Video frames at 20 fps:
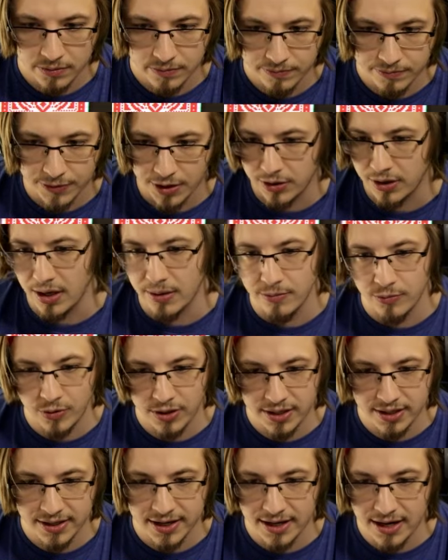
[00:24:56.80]
Okay, we
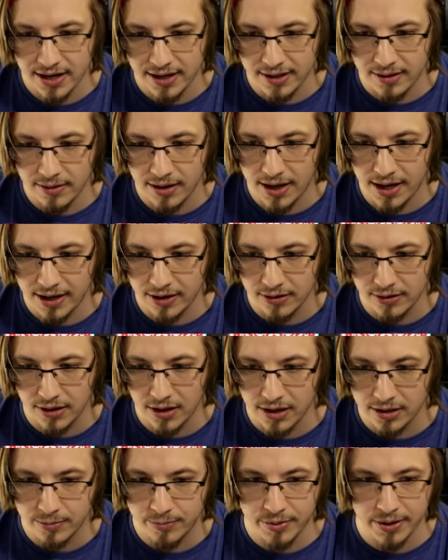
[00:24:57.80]
didn't get any higher
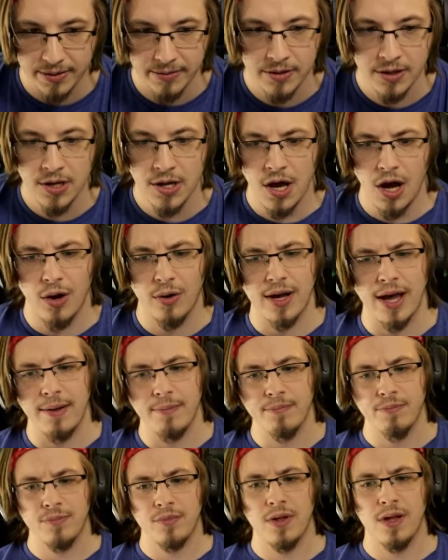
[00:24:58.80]
luck, but okay.
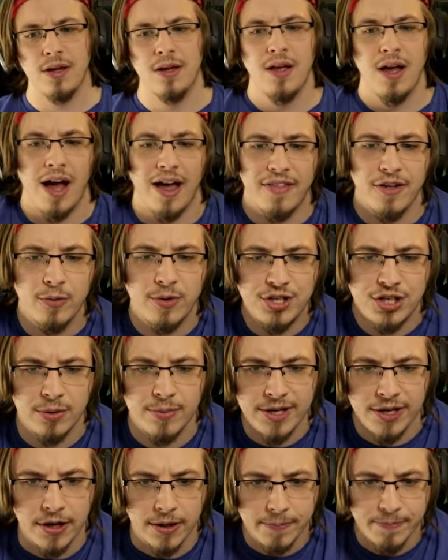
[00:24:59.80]
I think we should be
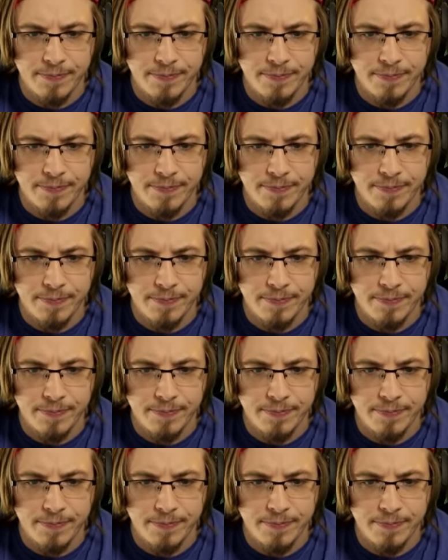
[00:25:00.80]
good.